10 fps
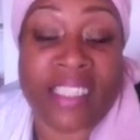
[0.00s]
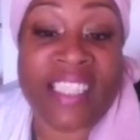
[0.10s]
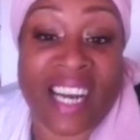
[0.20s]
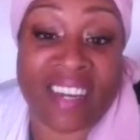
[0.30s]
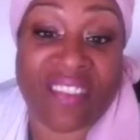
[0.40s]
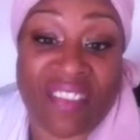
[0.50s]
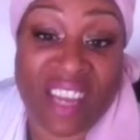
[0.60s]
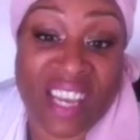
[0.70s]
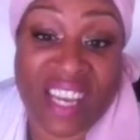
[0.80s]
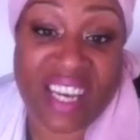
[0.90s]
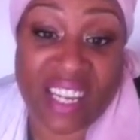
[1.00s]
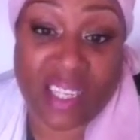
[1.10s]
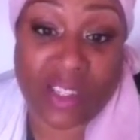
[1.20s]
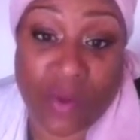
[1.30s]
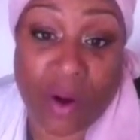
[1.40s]
done thing in
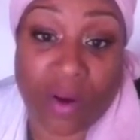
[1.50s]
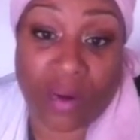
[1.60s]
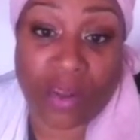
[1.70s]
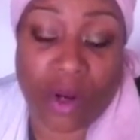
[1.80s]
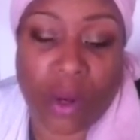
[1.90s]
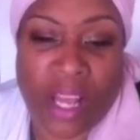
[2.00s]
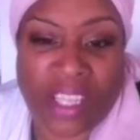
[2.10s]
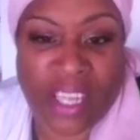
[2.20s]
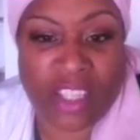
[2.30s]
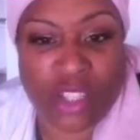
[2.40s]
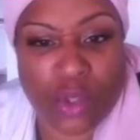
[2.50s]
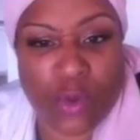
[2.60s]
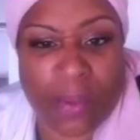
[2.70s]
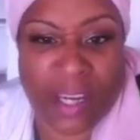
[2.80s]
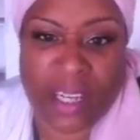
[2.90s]
Israel. You know, like they
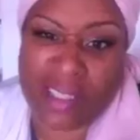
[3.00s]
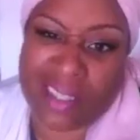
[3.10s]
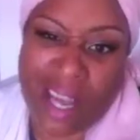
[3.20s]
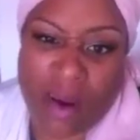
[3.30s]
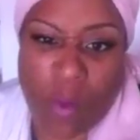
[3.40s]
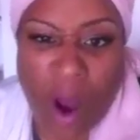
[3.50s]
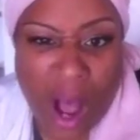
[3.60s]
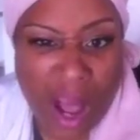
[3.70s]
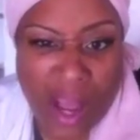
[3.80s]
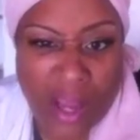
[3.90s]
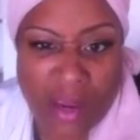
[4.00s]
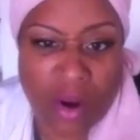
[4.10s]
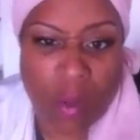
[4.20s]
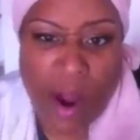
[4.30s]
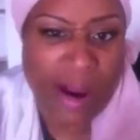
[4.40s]
do, but it's like, why? You
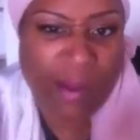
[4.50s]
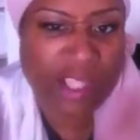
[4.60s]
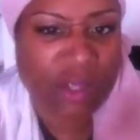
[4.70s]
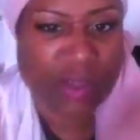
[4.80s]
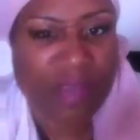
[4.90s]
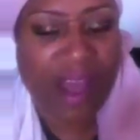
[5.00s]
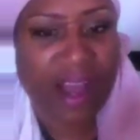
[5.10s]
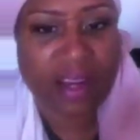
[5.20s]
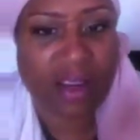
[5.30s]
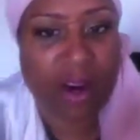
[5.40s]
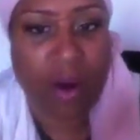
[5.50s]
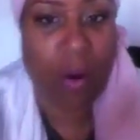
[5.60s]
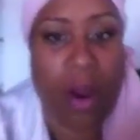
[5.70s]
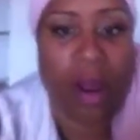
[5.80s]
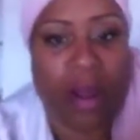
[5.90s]
know, why would you do that? You
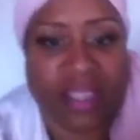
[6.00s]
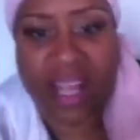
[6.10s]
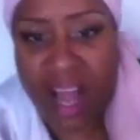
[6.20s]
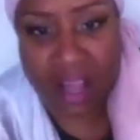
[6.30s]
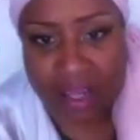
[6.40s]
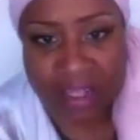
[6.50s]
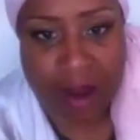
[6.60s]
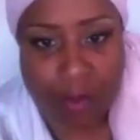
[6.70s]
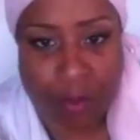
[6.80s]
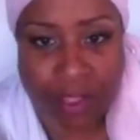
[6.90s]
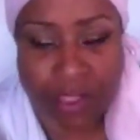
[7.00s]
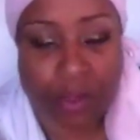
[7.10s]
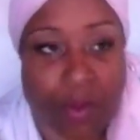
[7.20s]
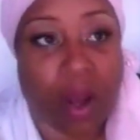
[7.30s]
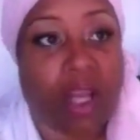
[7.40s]
know, it's not what we
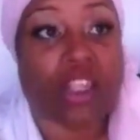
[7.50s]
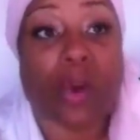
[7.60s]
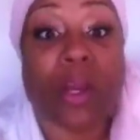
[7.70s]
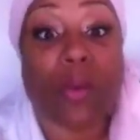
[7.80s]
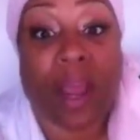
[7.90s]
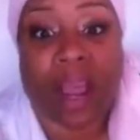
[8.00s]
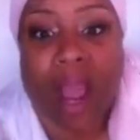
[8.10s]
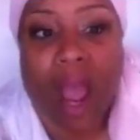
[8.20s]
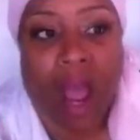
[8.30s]
do. So anyway,